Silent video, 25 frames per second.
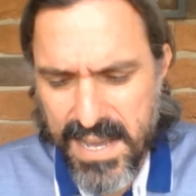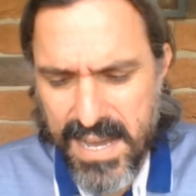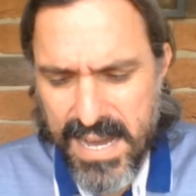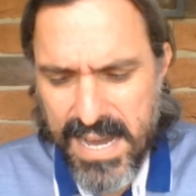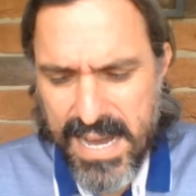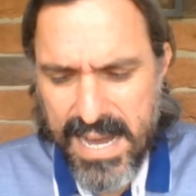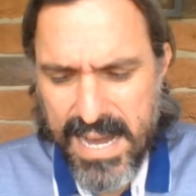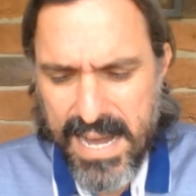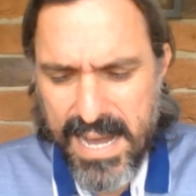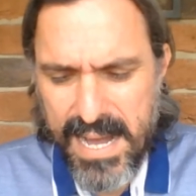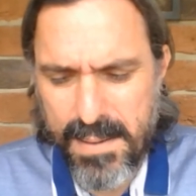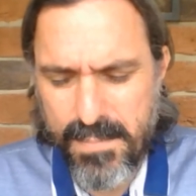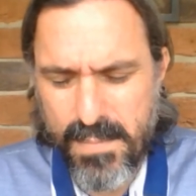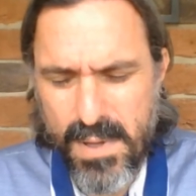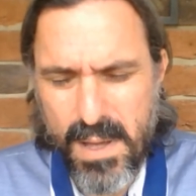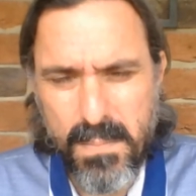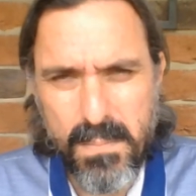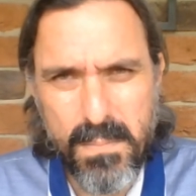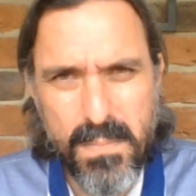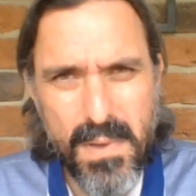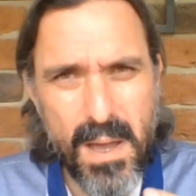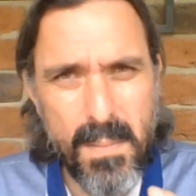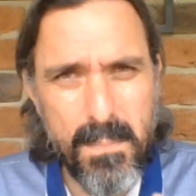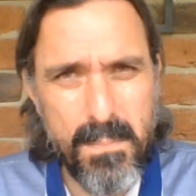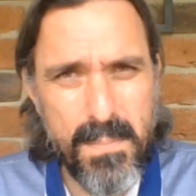I'm
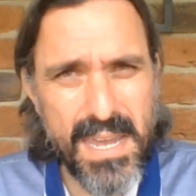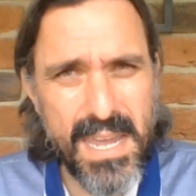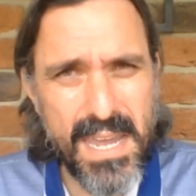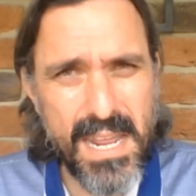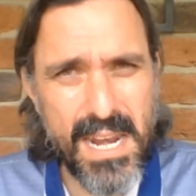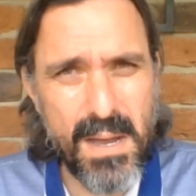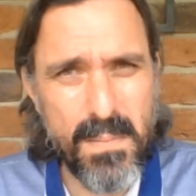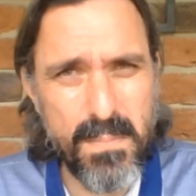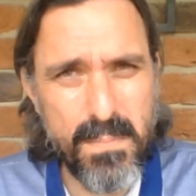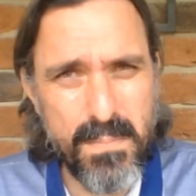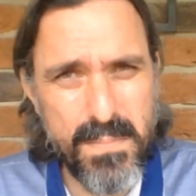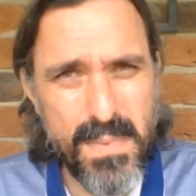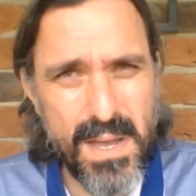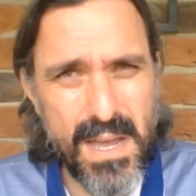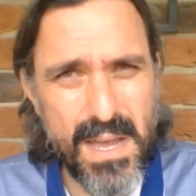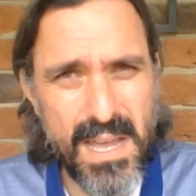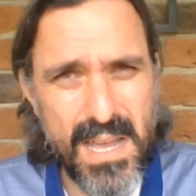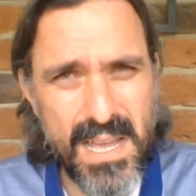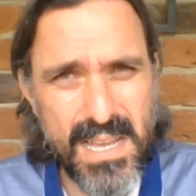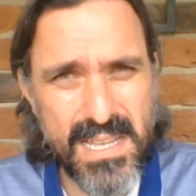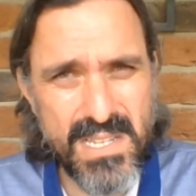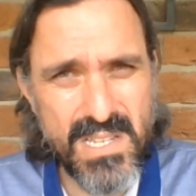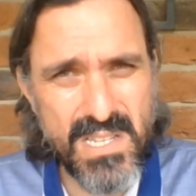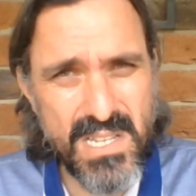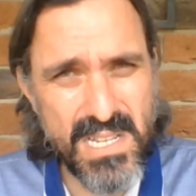picking up
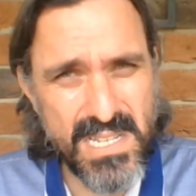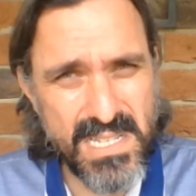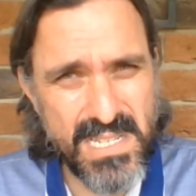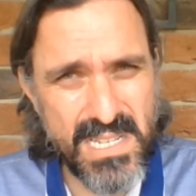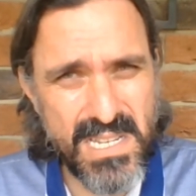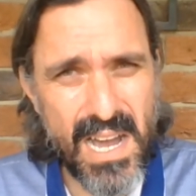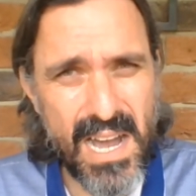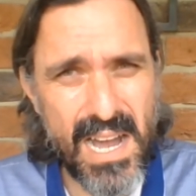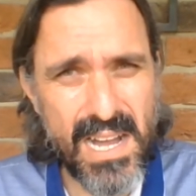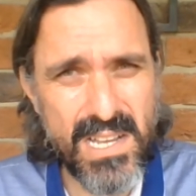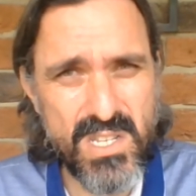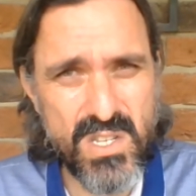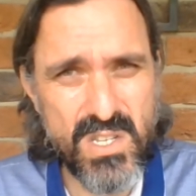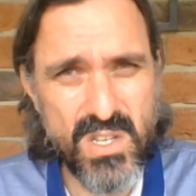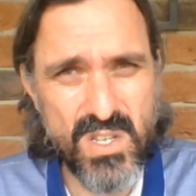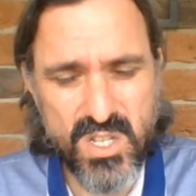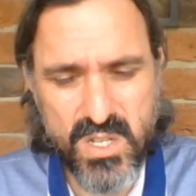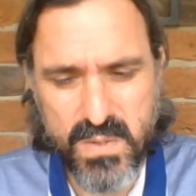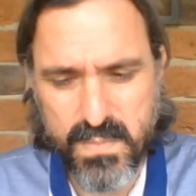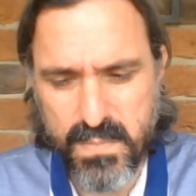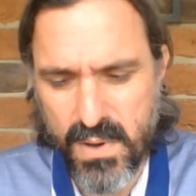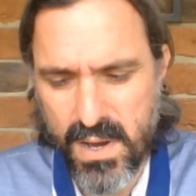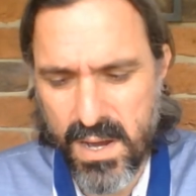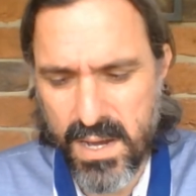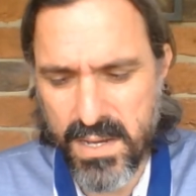just a touch of
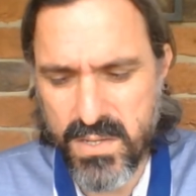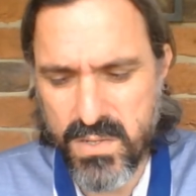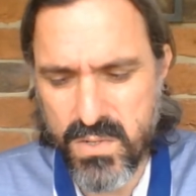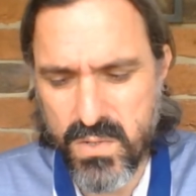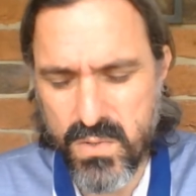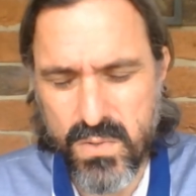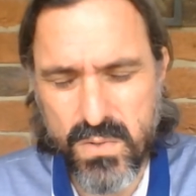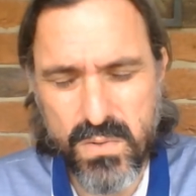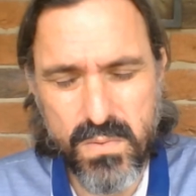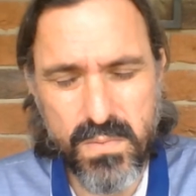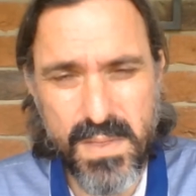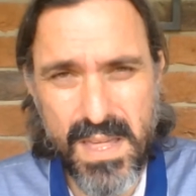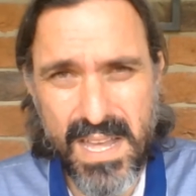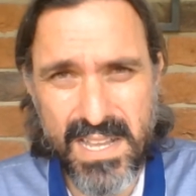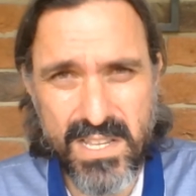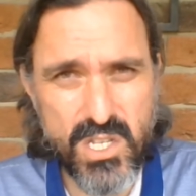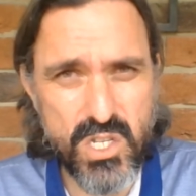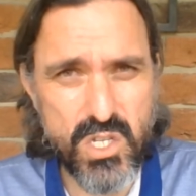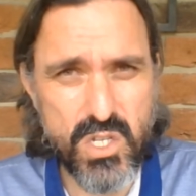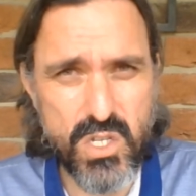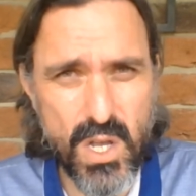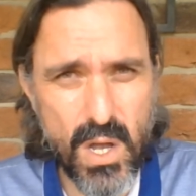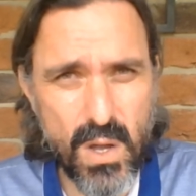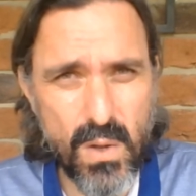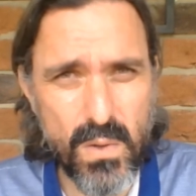spice, or that
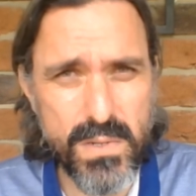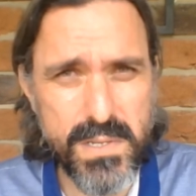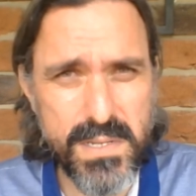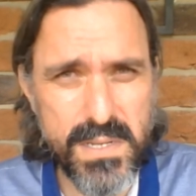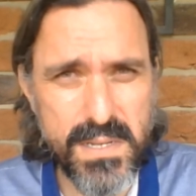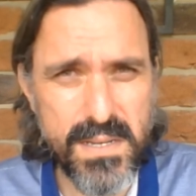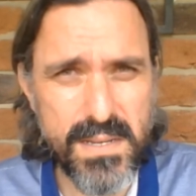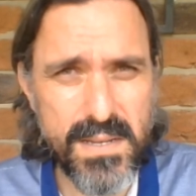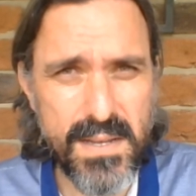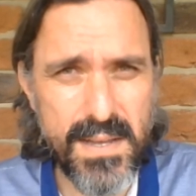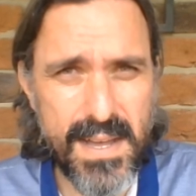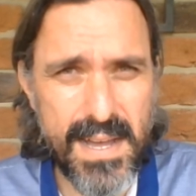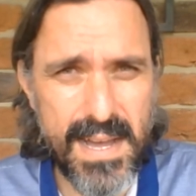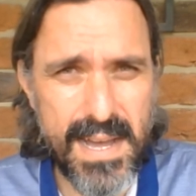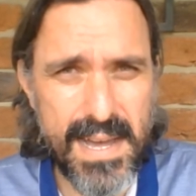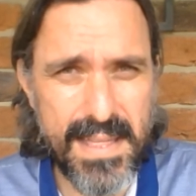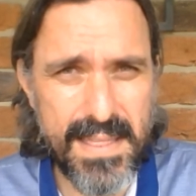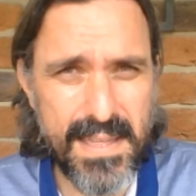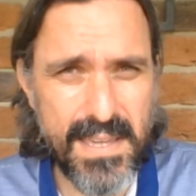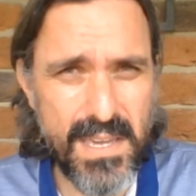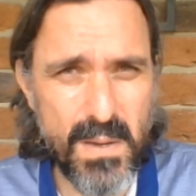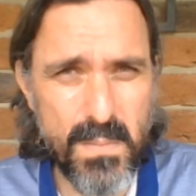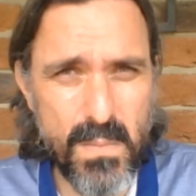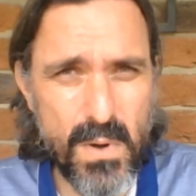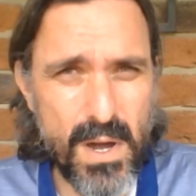salt
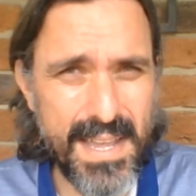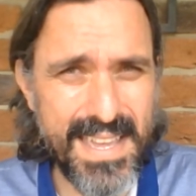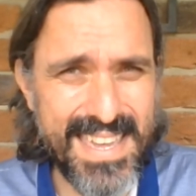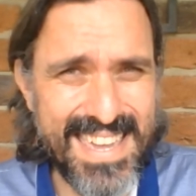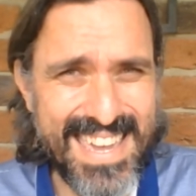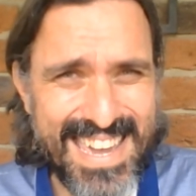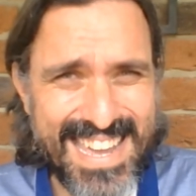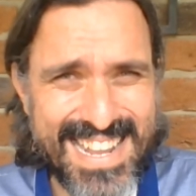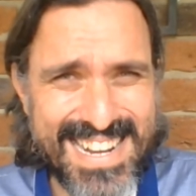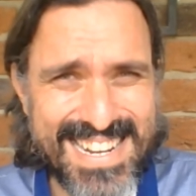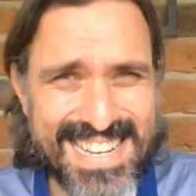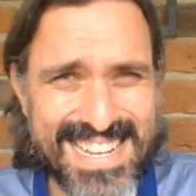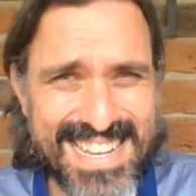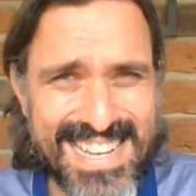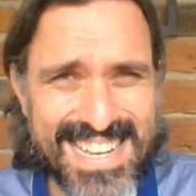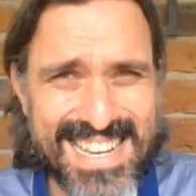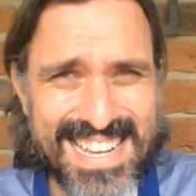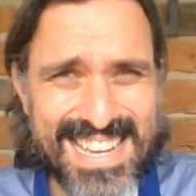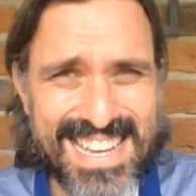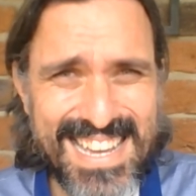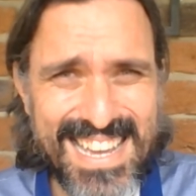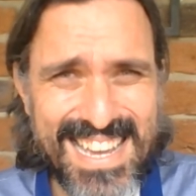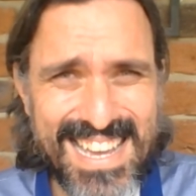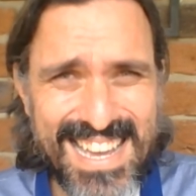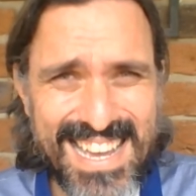that you might get
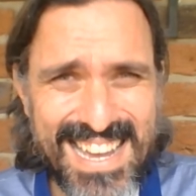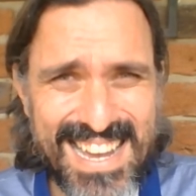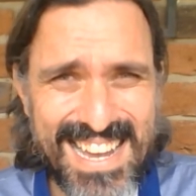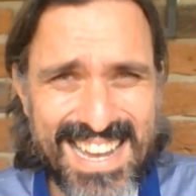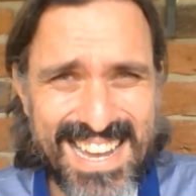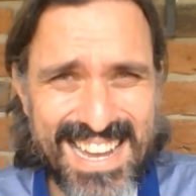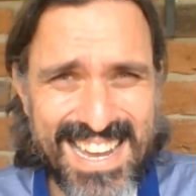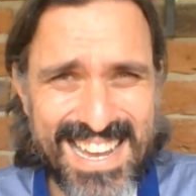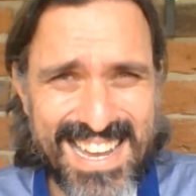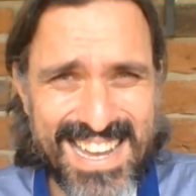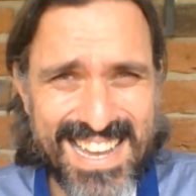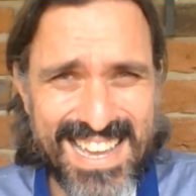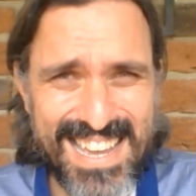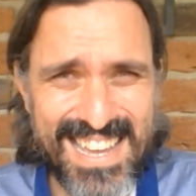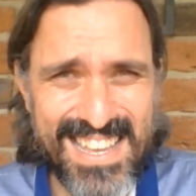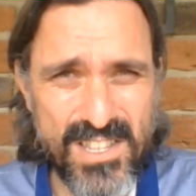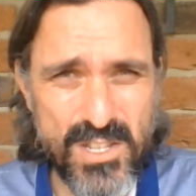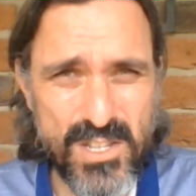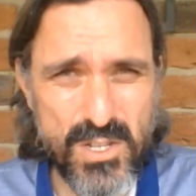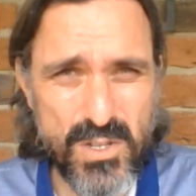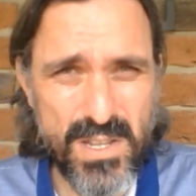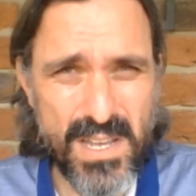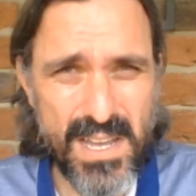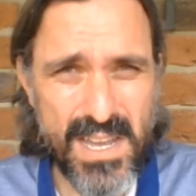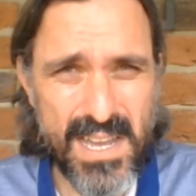in
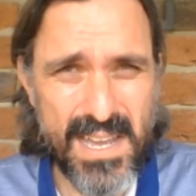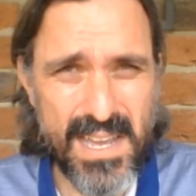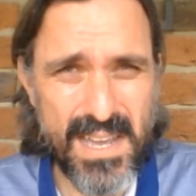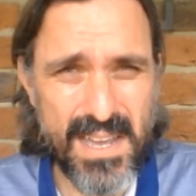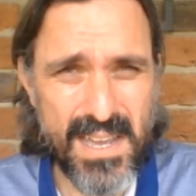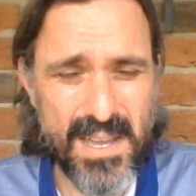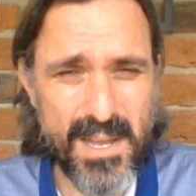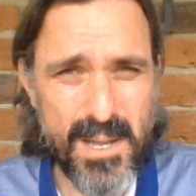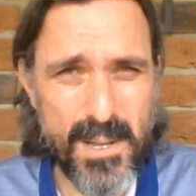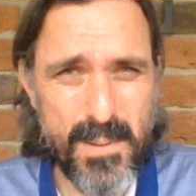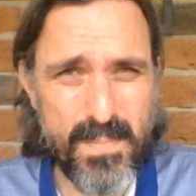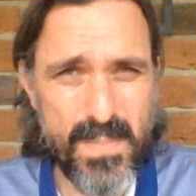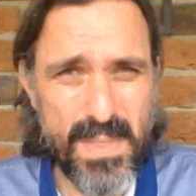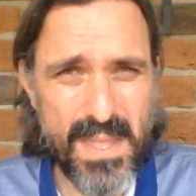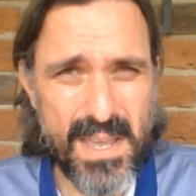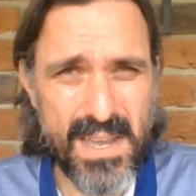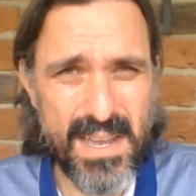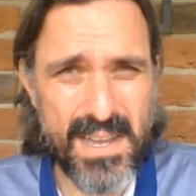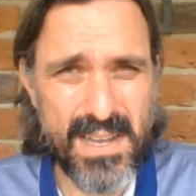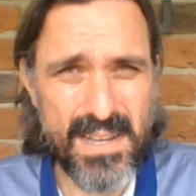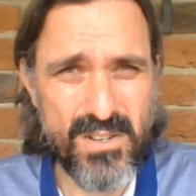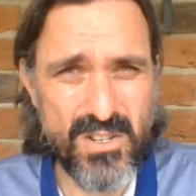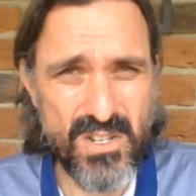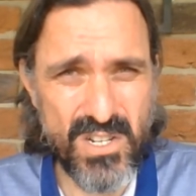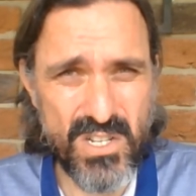
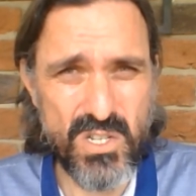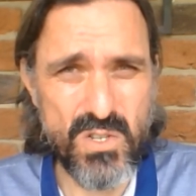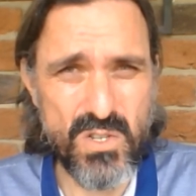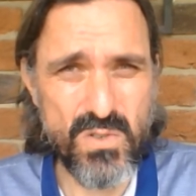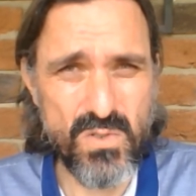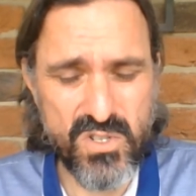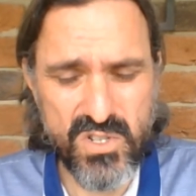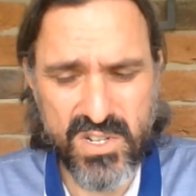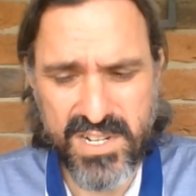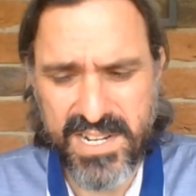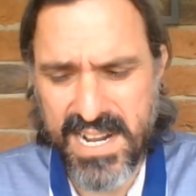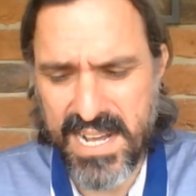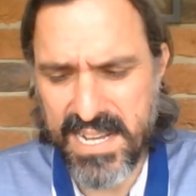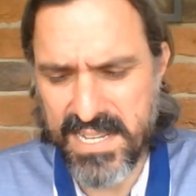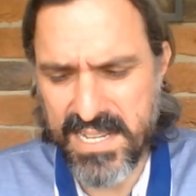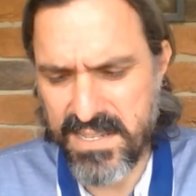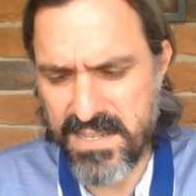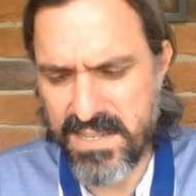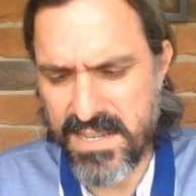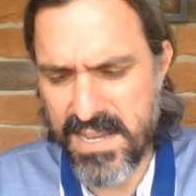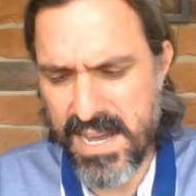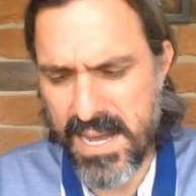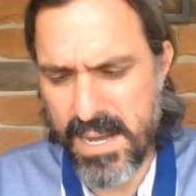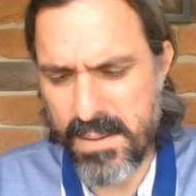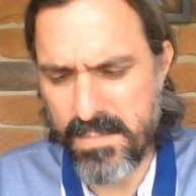a traditional Trinidad
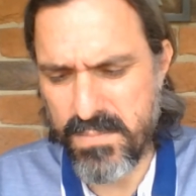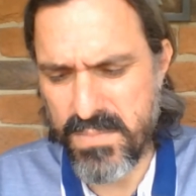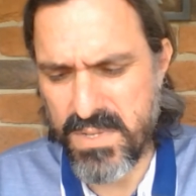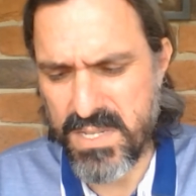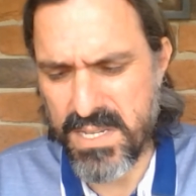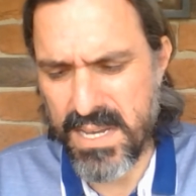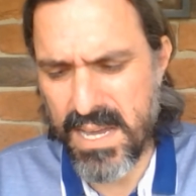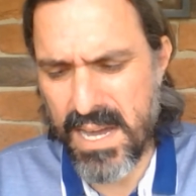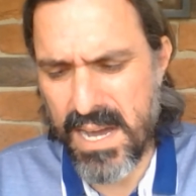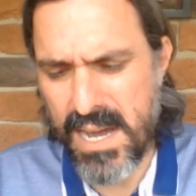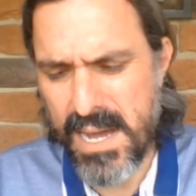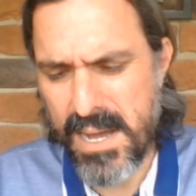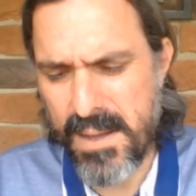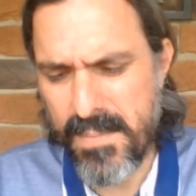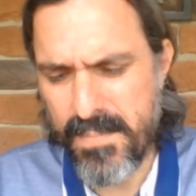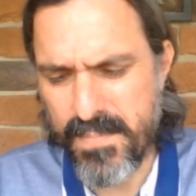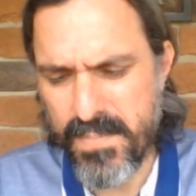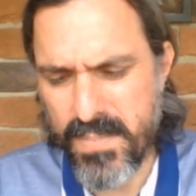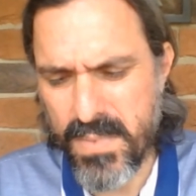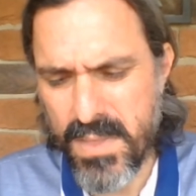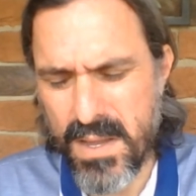cigar.